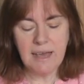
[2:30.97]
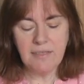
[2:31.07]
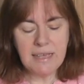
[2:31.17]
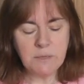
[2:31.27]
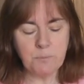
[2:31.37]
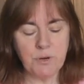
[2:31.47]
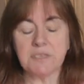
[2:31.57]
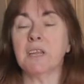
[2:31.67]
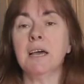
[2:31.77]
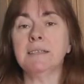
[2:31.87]
This
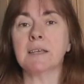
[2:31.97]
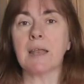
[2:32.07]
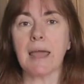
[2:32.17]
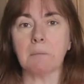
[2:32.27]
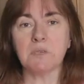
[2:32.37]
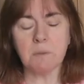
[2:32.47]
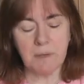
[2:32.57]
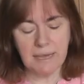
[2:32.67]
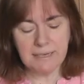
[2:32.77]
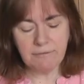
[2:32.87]
prisoner has claimed to
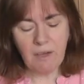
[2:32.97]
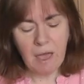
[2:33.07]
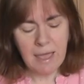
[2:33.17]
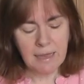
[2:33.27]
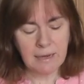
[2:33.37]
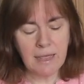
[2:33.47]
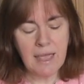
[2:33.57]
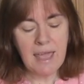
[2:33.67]
be divine.